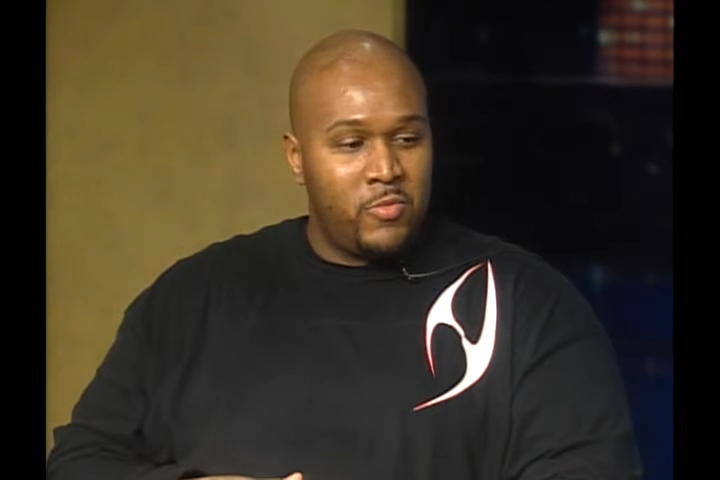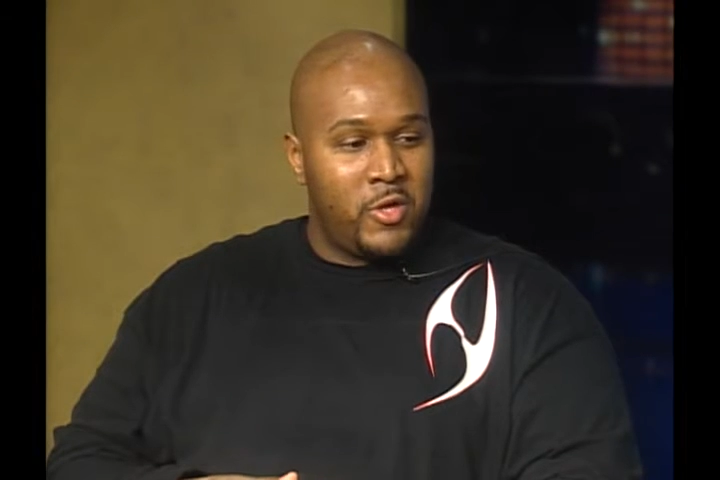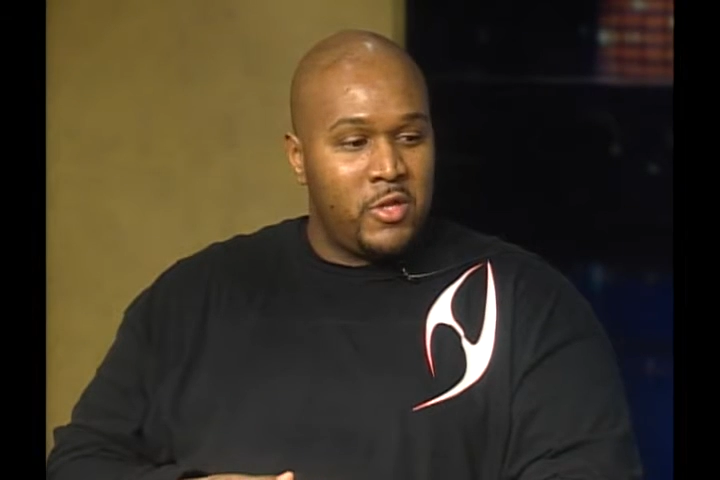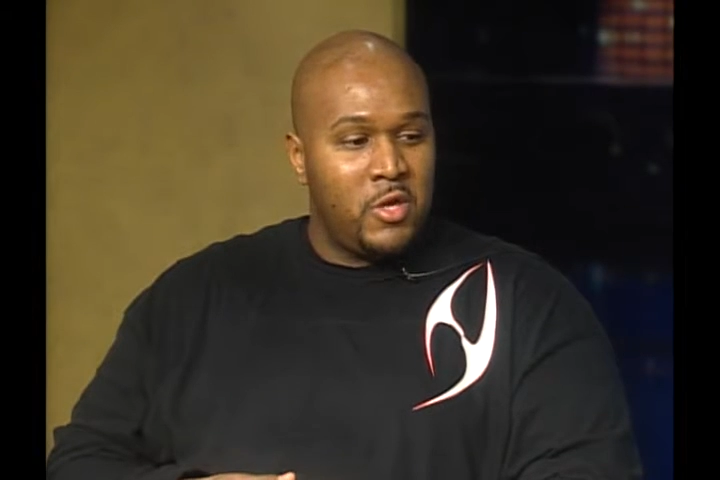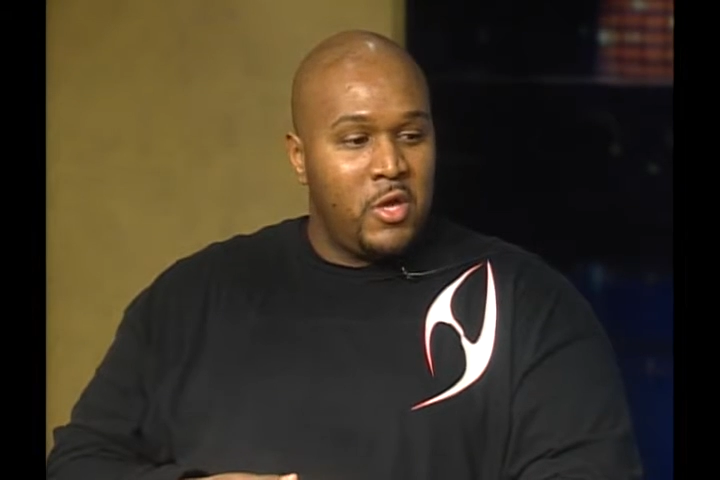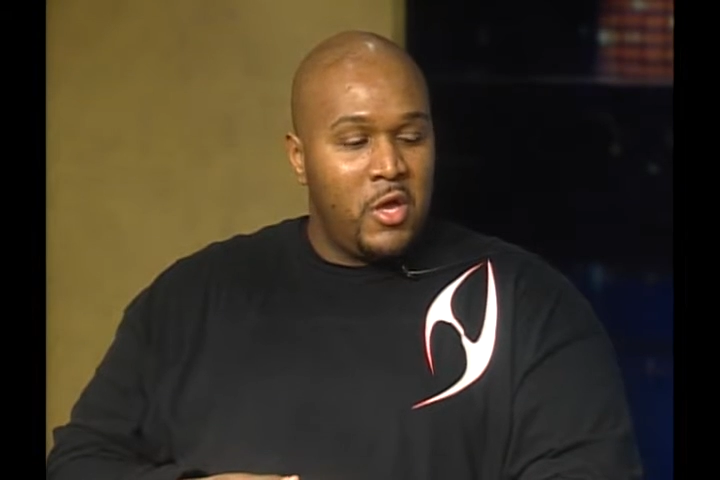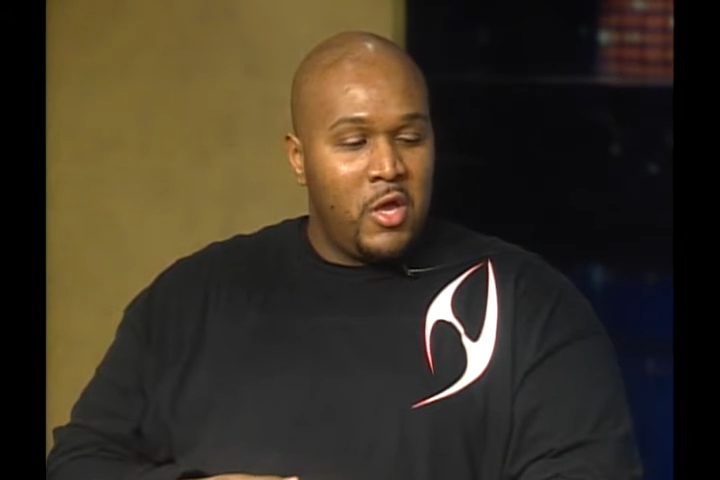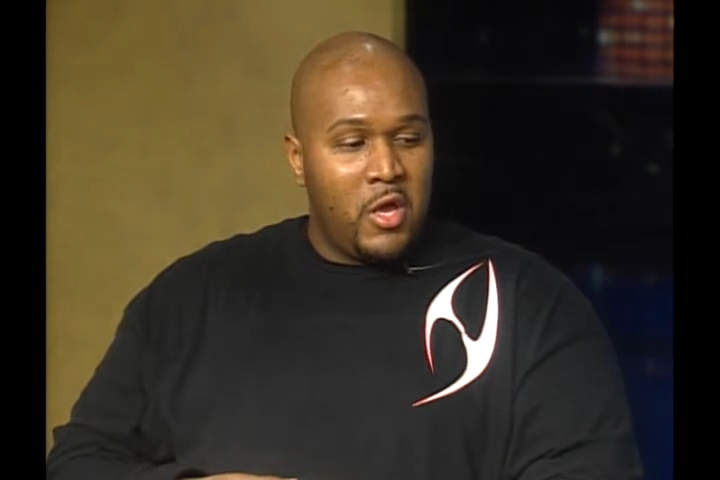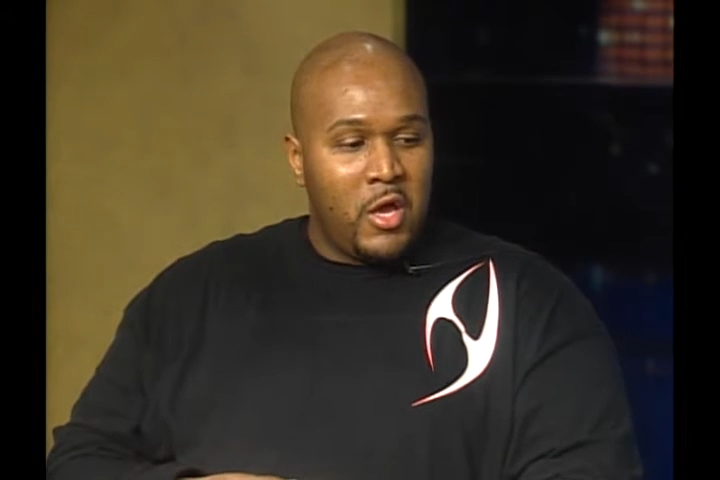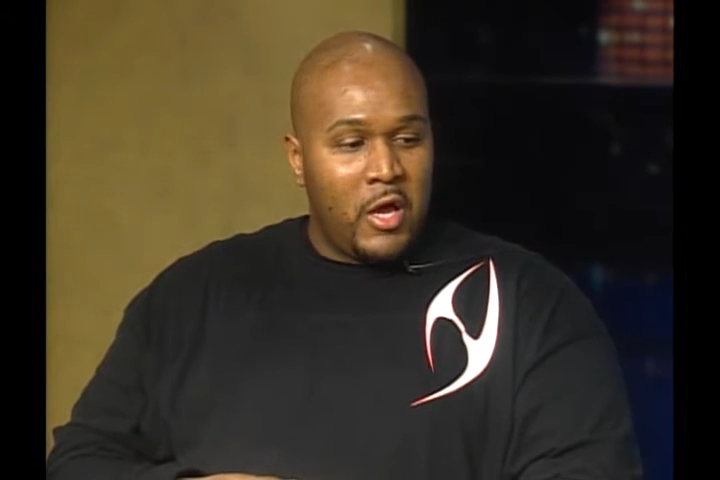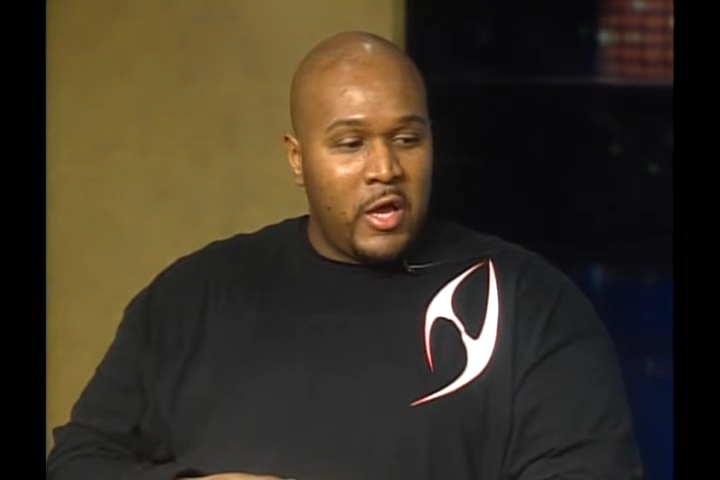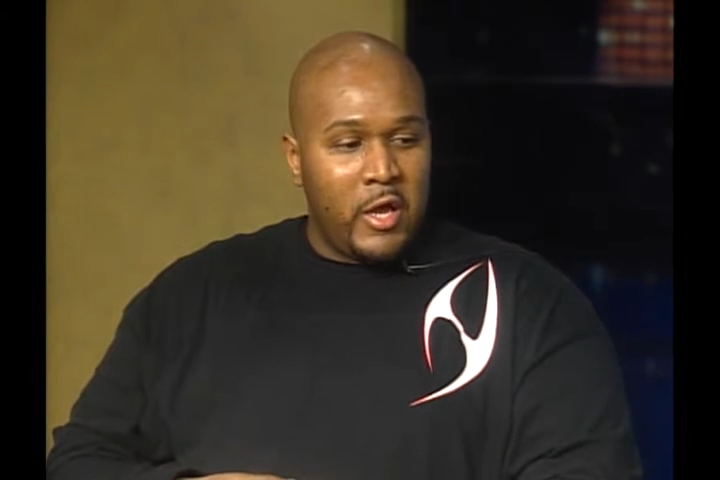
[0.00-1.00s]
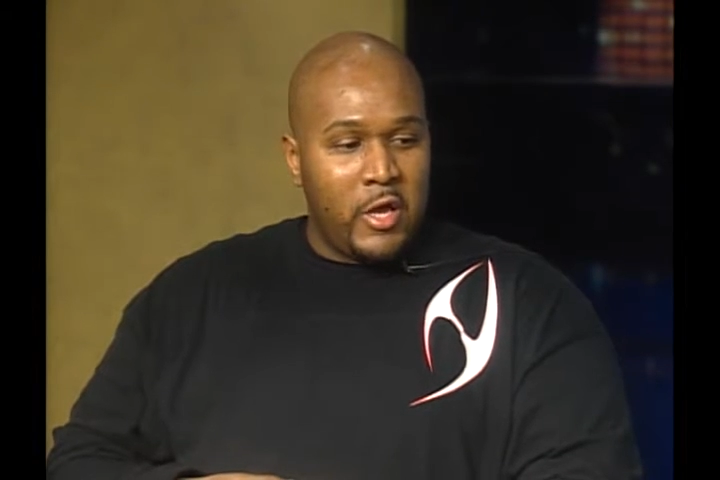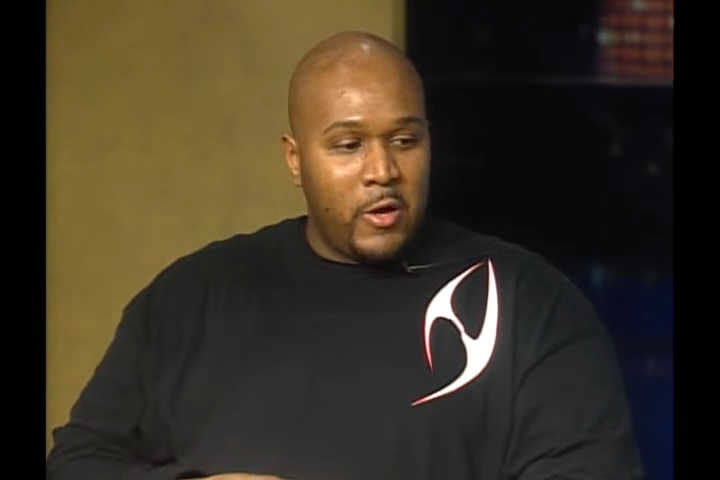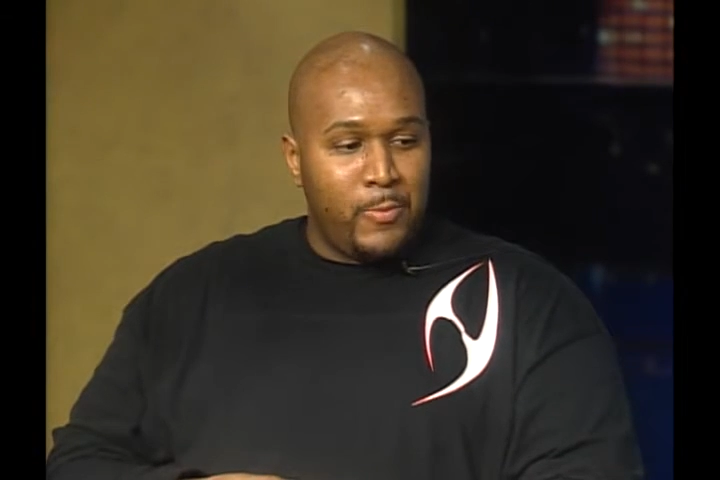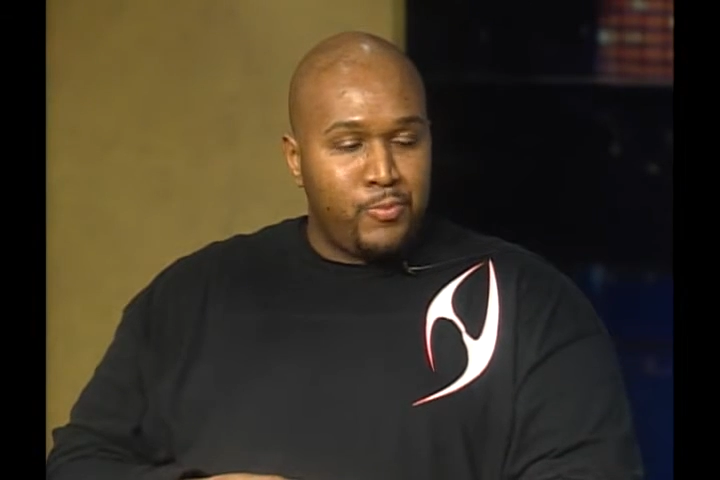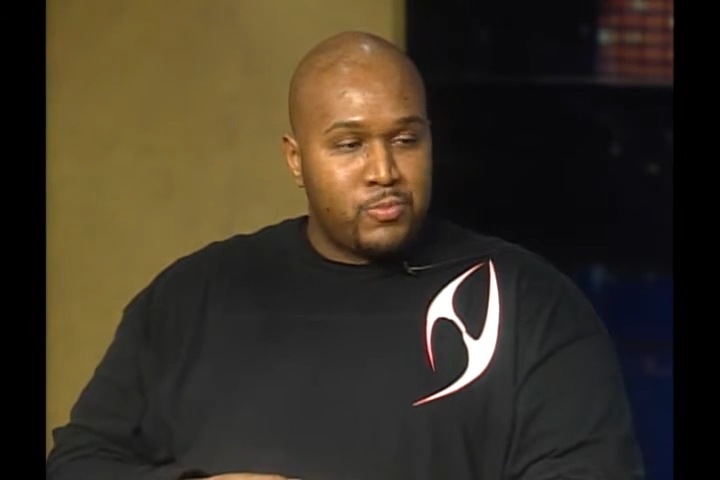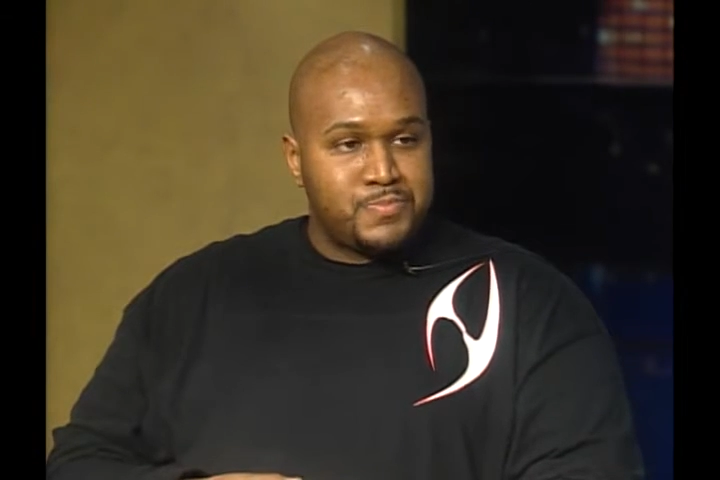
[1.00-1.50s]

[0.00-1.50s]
but I